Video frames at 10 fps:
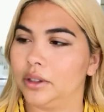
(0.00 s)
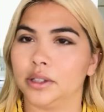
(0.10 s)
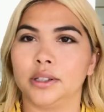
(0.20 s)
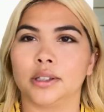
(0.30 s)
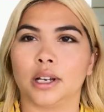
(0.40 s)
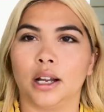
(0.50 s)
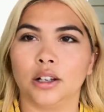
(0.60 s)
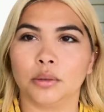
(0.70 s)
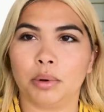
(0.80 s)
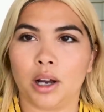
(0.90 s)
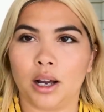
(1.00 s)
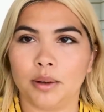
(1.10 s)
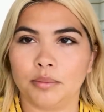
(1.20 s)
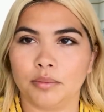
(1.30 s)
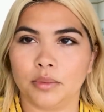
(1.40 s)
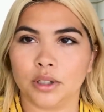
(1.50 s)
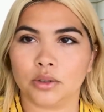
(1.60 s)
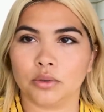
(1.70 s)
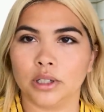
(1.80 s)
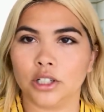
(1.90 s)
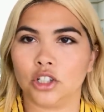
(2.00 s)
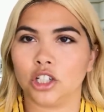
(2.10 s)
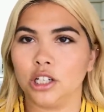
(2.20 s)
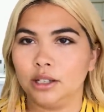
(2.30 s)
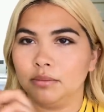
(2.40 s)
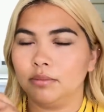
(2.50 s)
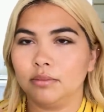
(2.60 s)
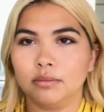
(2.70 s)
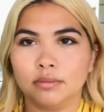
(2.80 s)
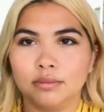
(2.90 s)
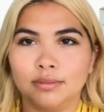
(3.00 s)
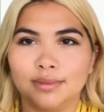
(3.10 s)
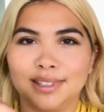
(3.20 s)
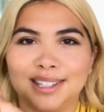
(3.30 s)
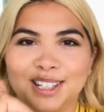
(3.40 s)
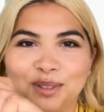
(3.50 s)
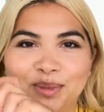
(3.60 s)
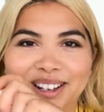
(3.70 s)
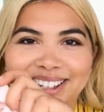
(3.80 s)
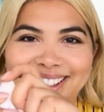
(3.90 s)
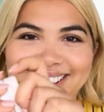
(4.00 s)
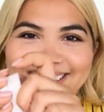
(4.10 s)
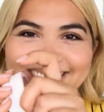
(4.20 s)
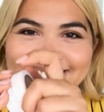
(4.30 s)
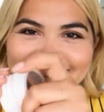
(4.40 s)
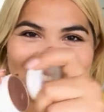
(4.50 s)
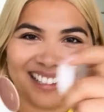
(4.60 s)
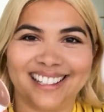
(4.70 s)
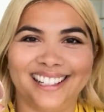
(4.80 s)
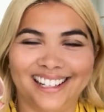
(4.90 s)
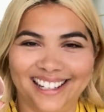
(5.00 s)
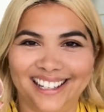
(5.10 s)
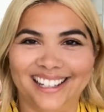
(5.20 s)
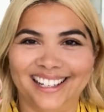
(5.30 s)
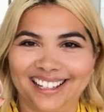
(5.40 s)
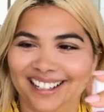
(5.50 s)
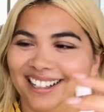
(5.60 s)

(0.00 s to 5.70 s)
This is ColourPop, it's really cheap, six bucks. Yeah.